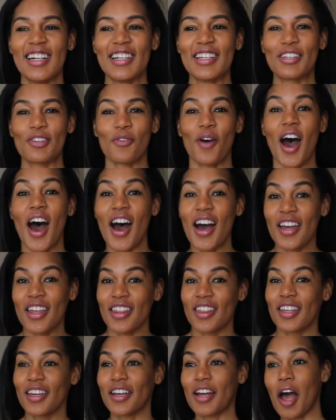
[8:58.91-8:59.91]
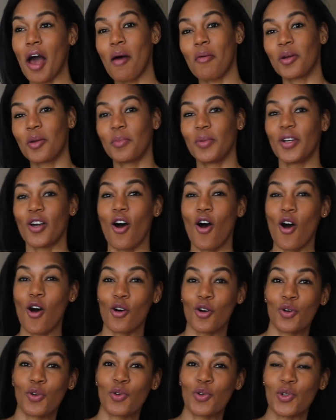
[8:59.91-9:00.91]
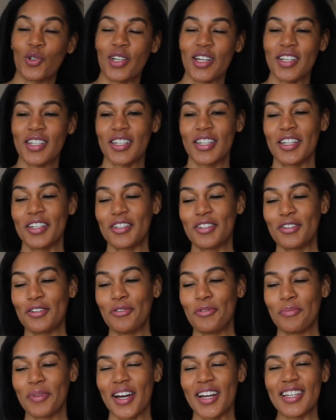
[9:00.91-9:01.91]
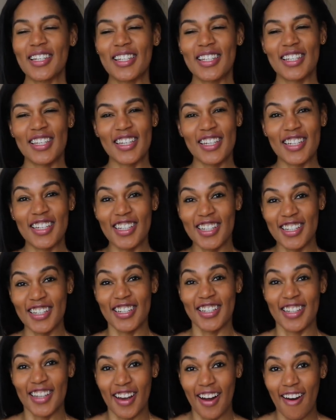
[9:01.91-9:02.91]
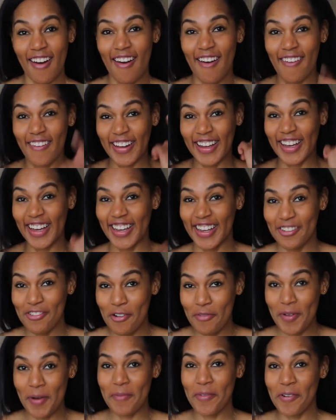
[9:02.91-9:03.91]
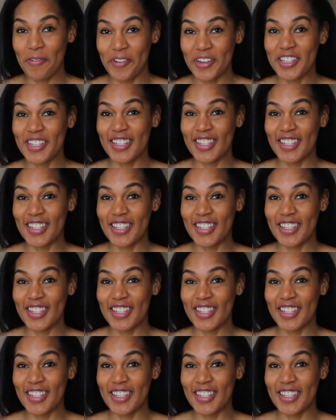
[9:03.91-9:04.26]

So I think I wanna be all cool listening to my CD, okay? Remember when